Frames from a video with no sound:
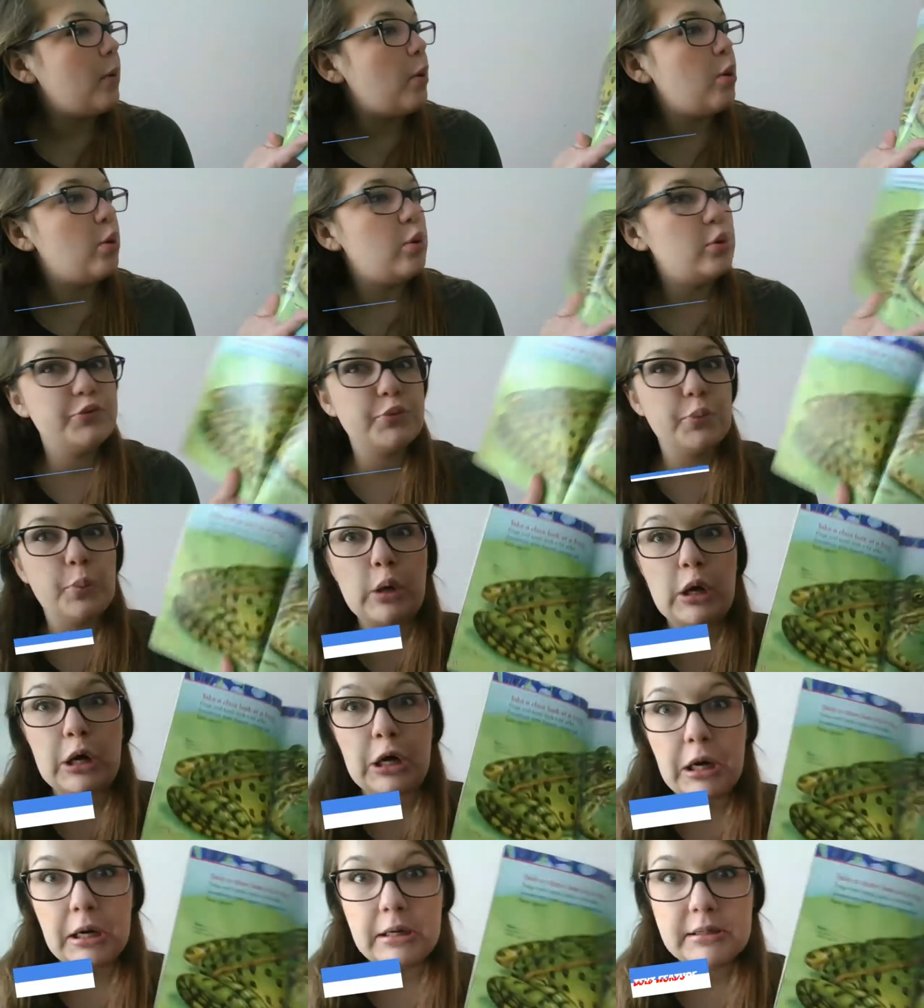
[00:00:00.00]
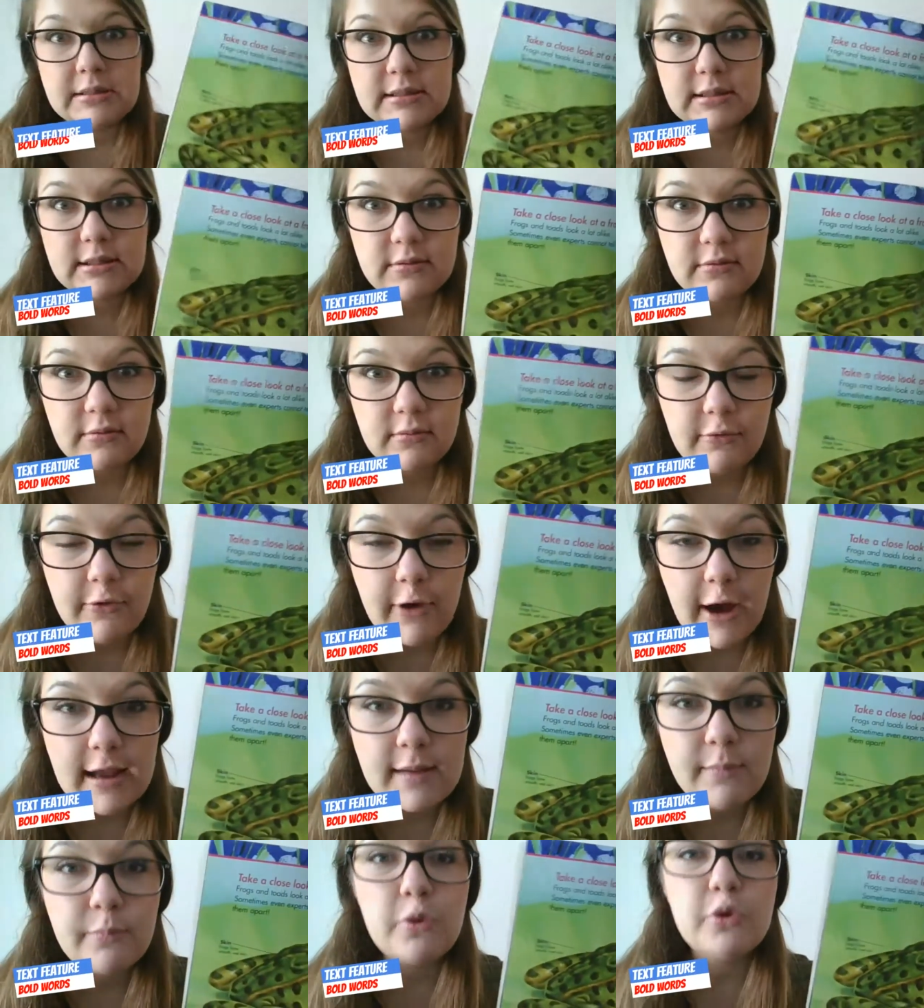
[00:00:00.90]
bold words,
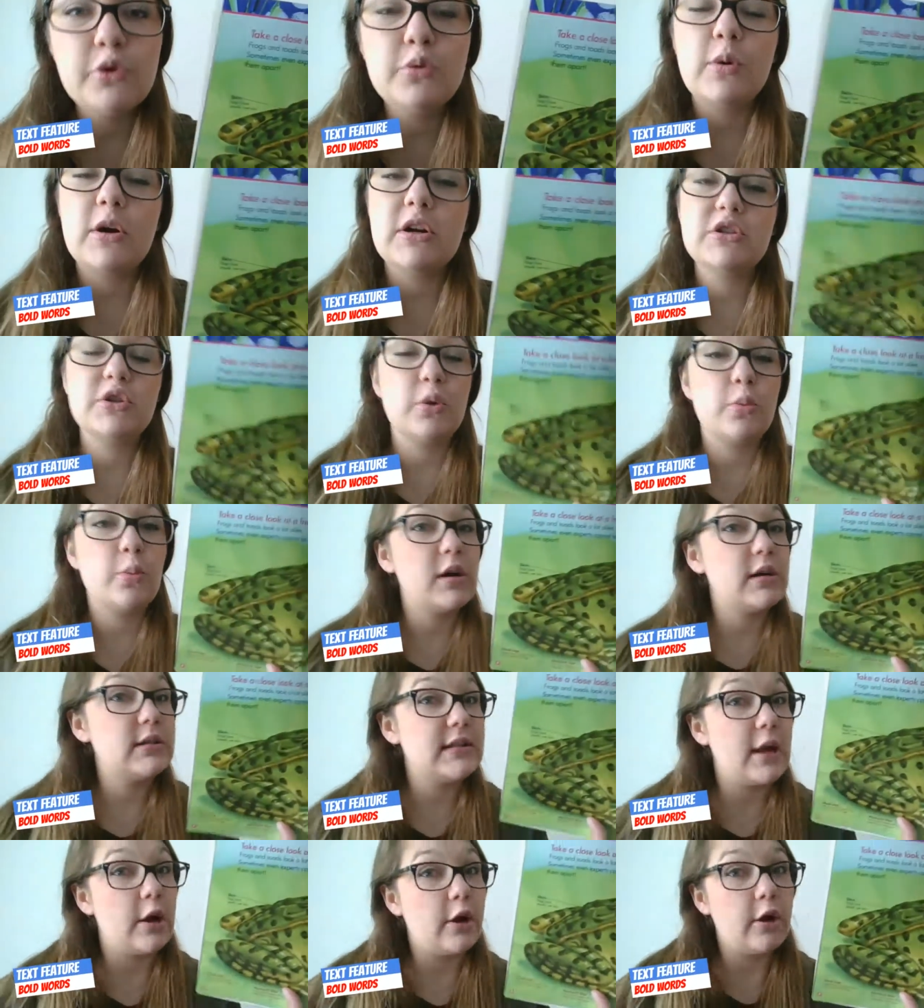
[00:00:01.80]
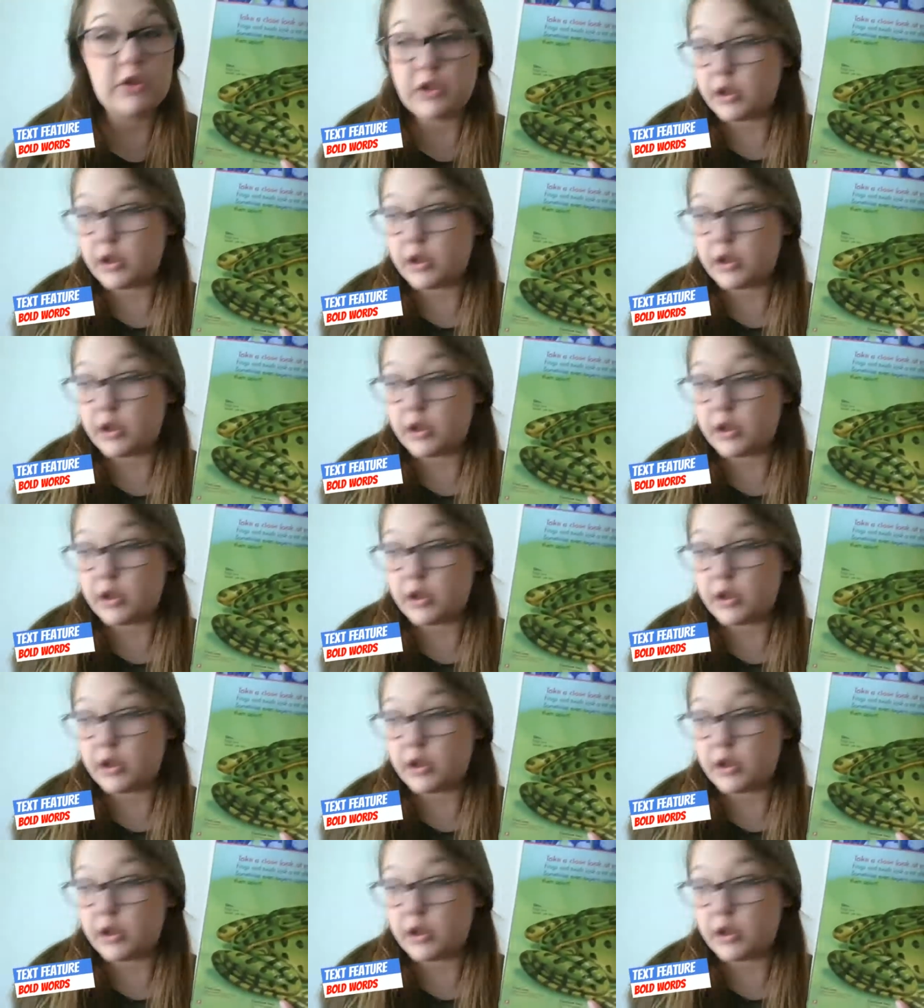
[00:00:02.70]
right? Bold words are words that are